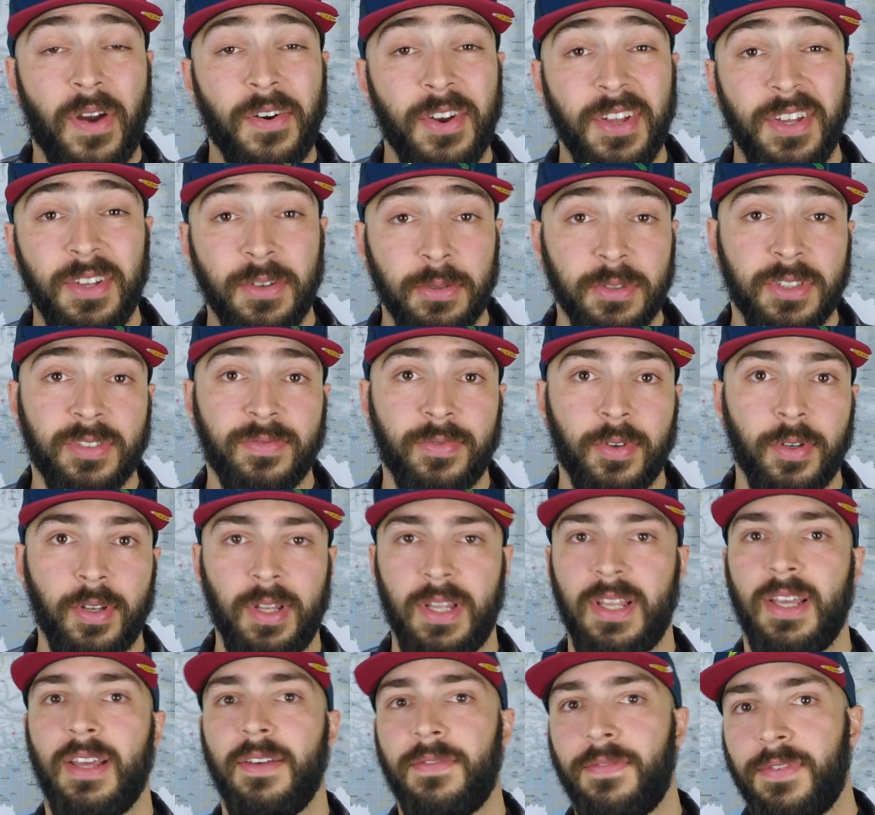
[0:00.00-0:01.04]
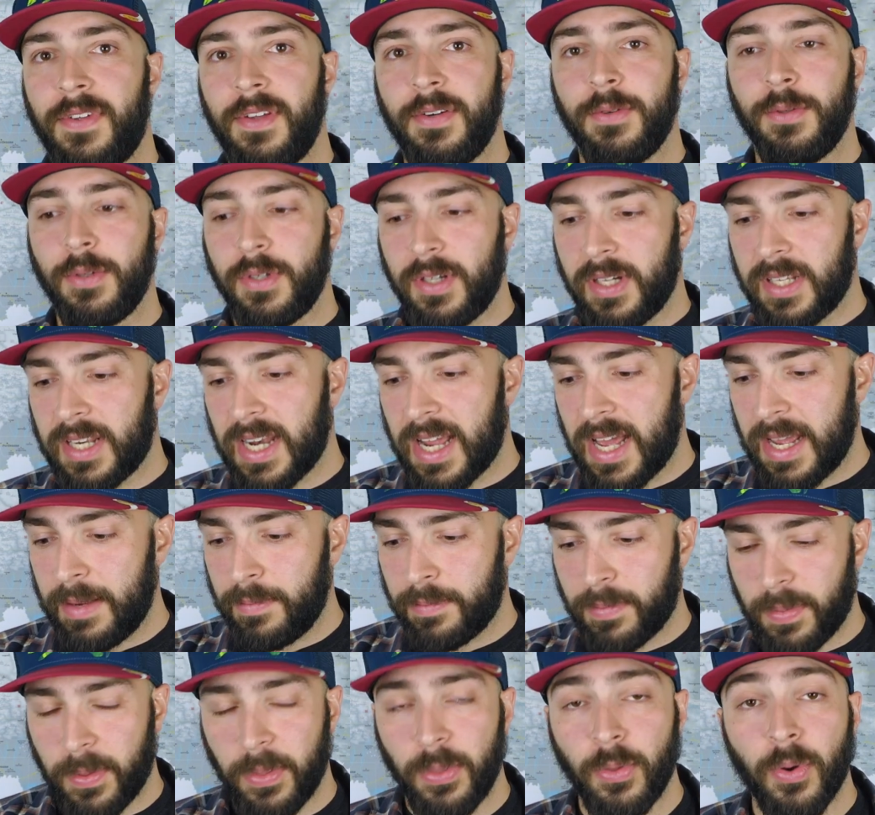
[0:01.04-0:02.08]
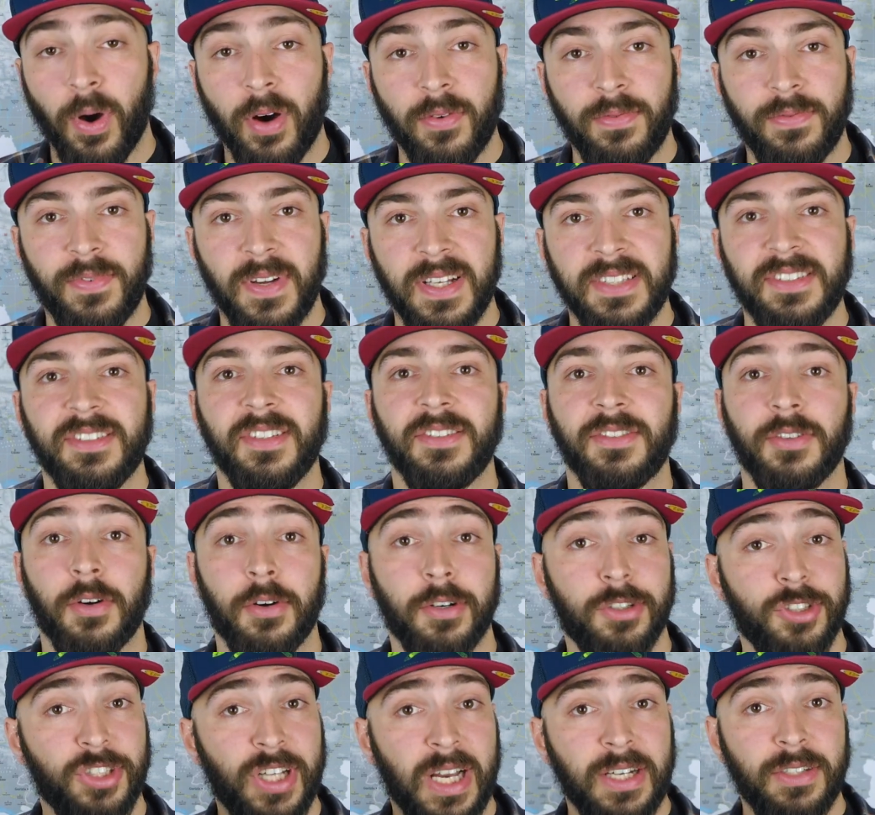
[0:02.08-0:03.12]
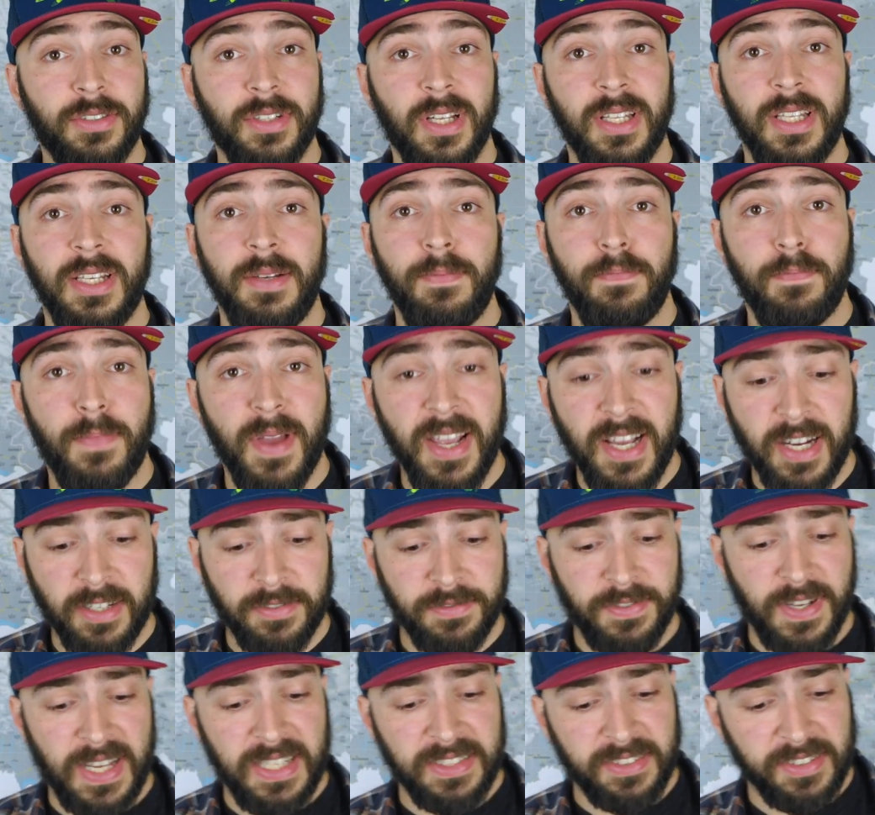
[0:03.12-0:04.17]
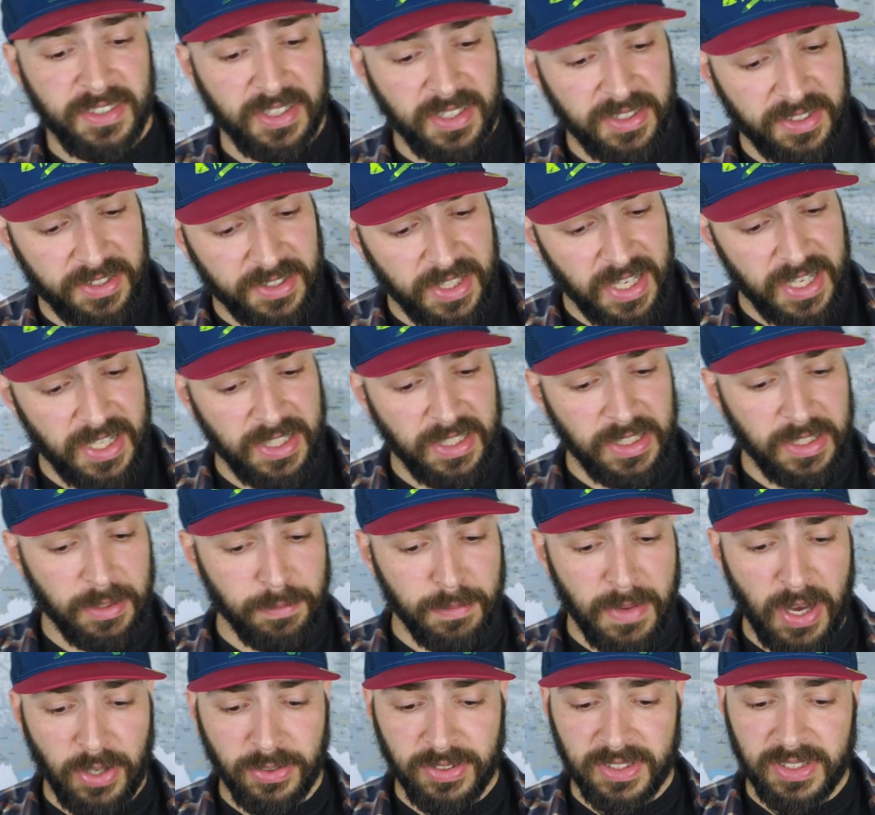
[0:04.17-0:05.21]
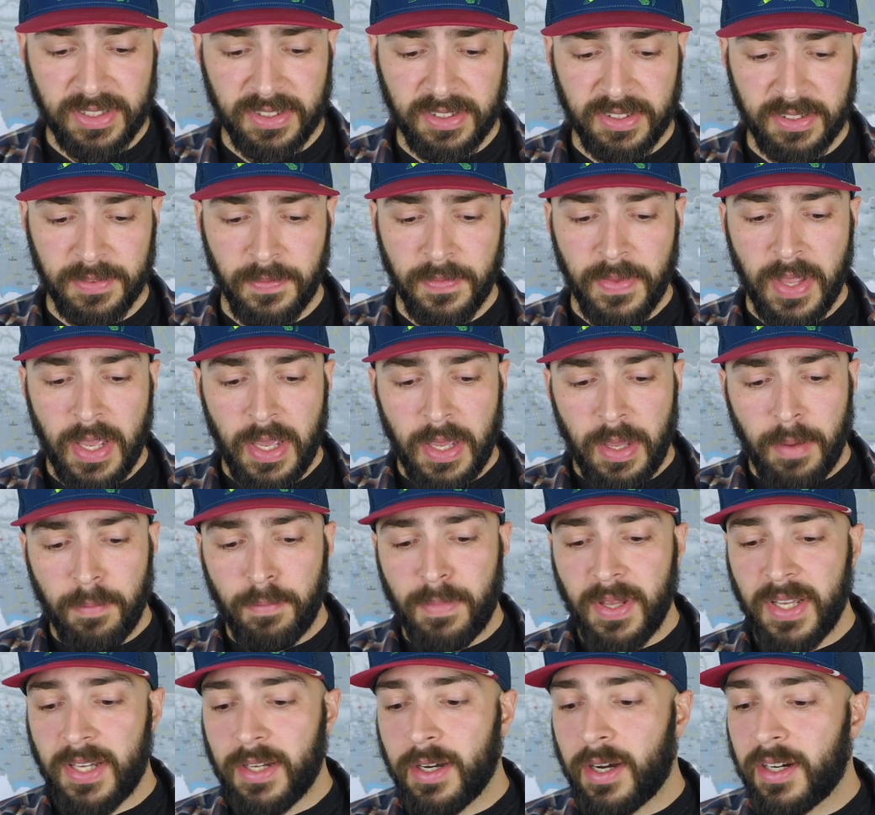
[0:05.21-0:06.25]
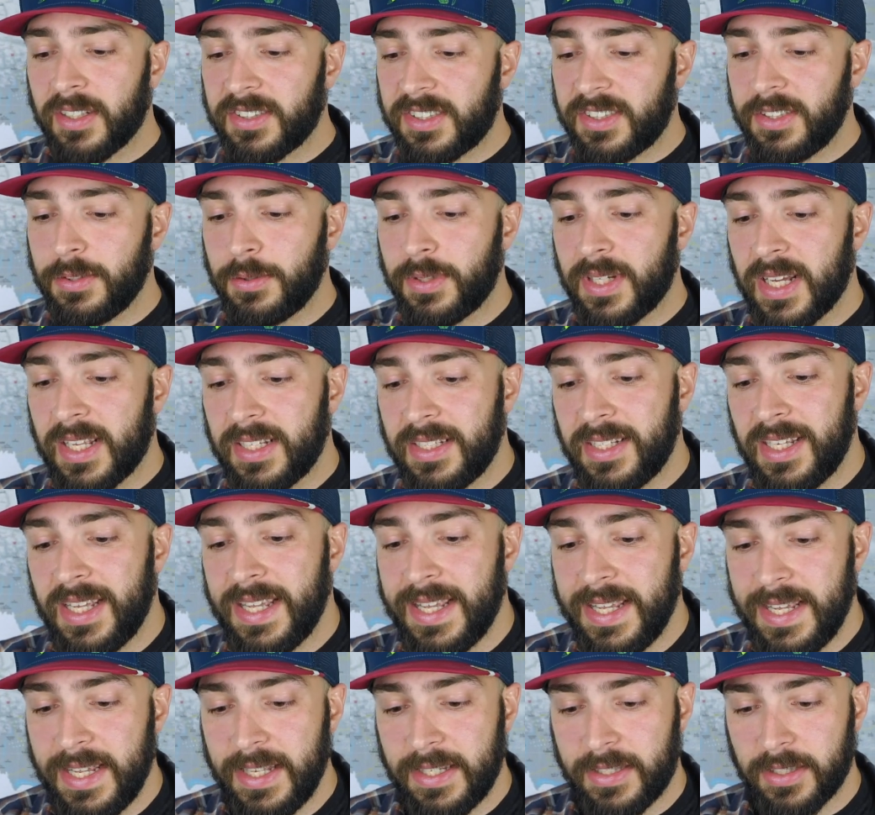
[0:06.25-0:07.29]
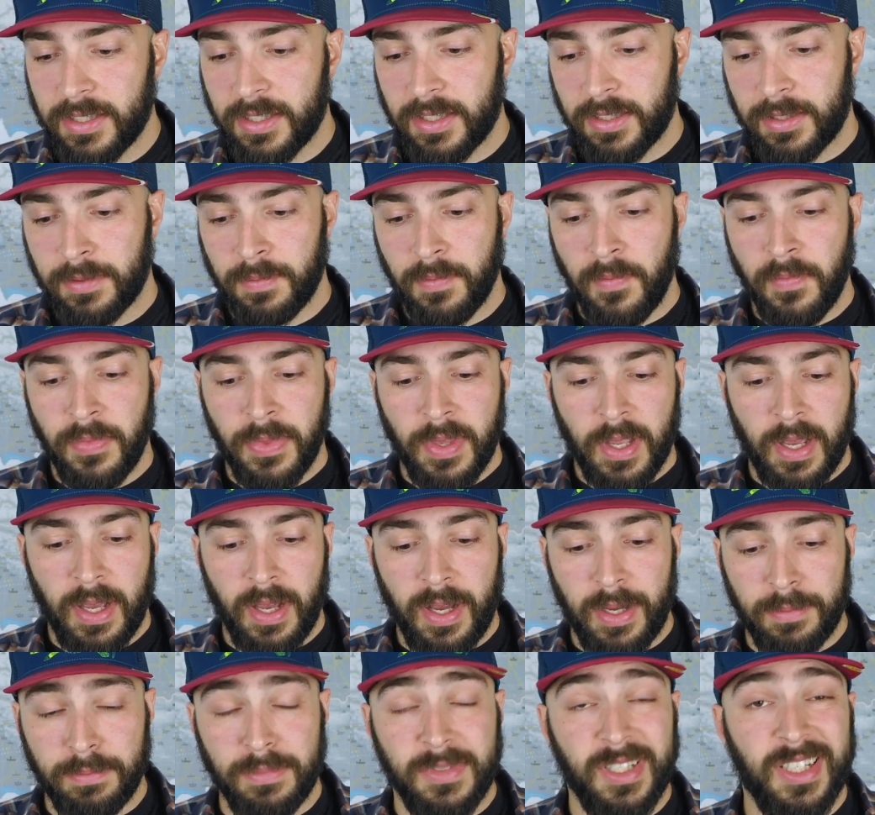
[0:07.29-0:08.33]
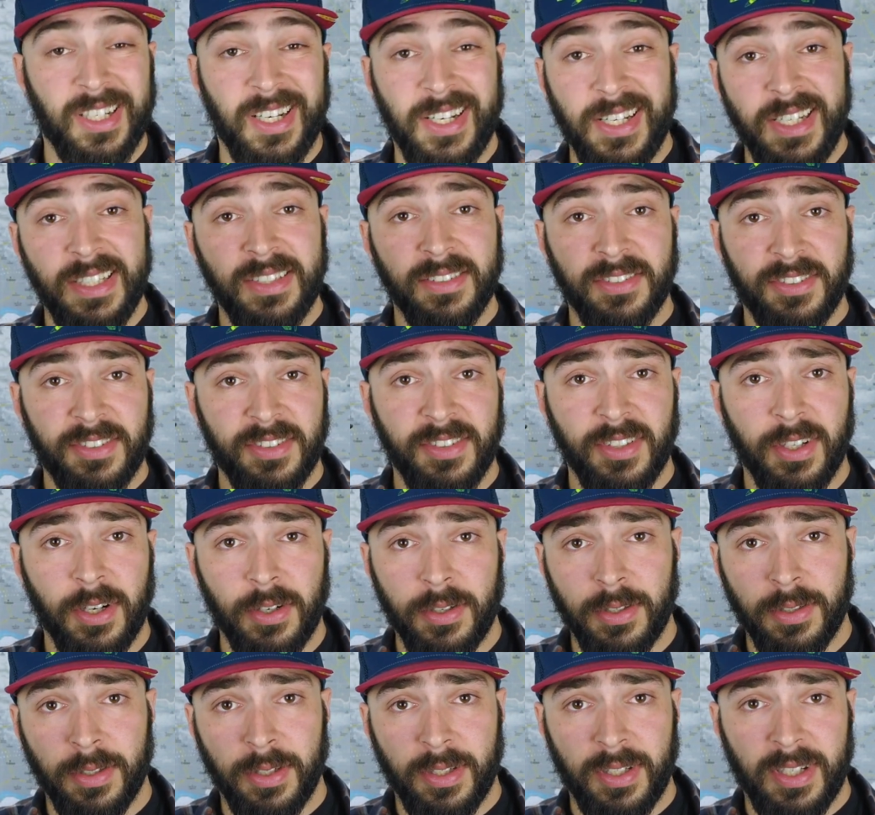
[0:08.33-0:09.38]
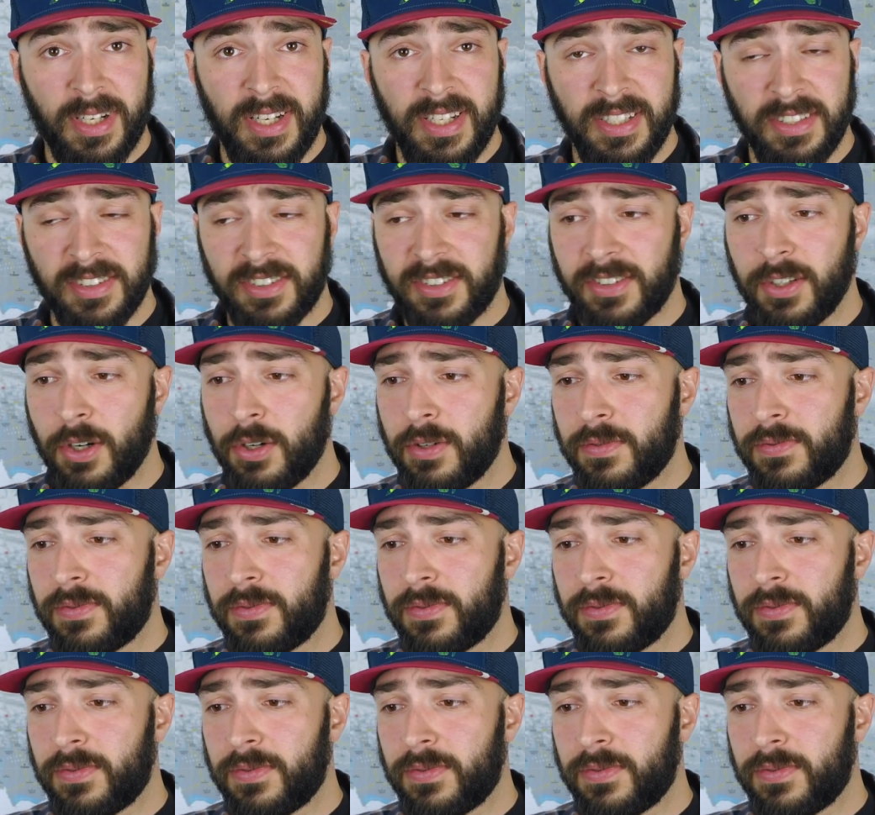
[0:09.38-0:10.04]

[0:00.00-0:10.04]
useful if you climb north faces or generally bigger faces in the mountains, because you can either clean snow